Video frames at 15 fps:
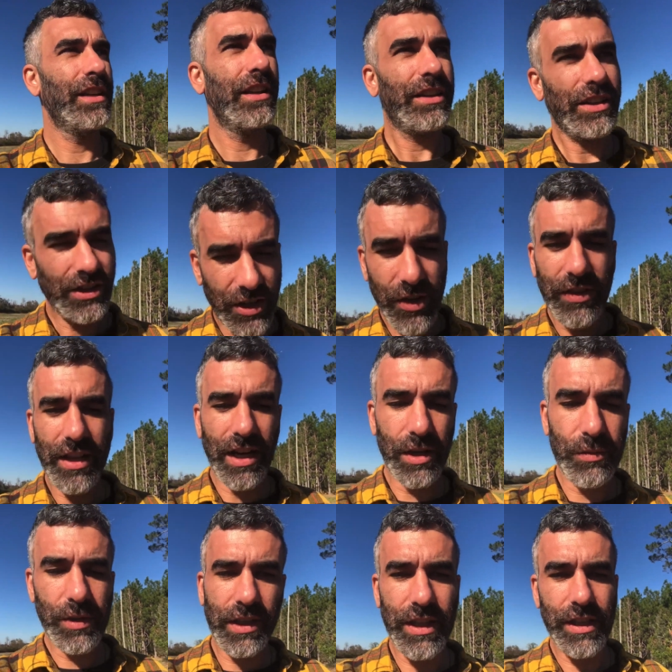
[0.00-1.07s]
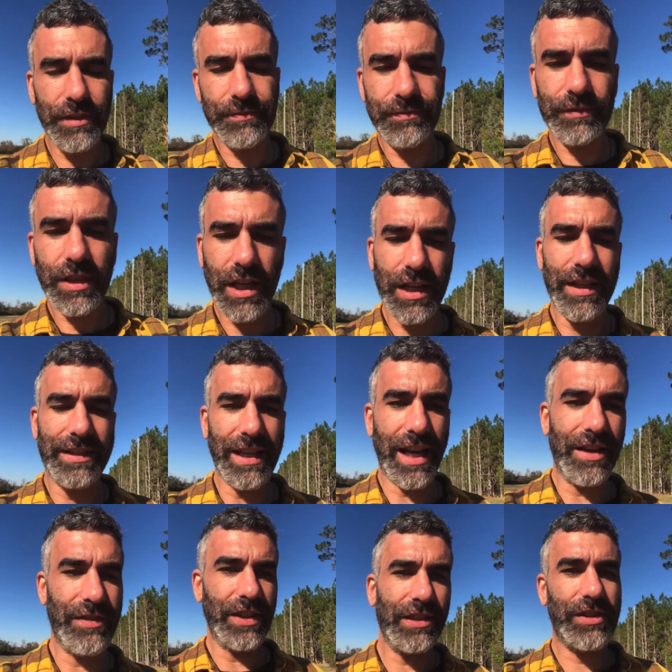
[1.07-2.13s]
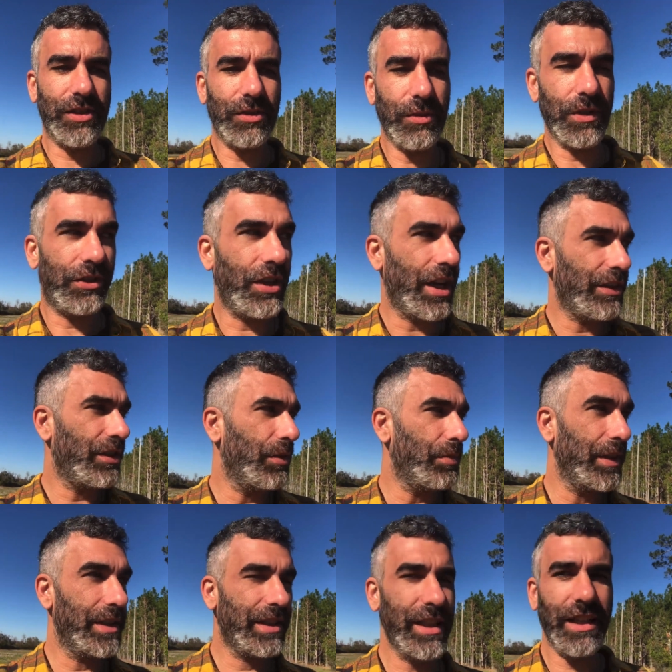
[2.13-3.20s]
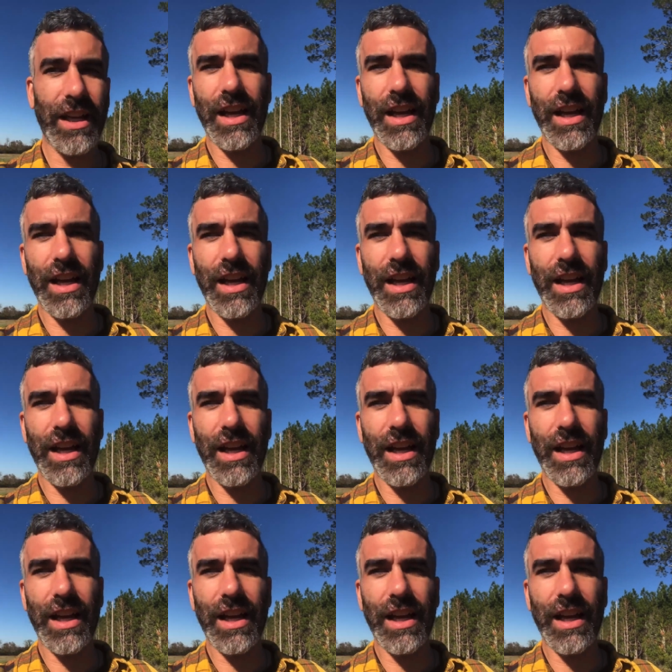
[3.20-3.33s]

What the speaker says: that I really kind of dive into with ChatGPT,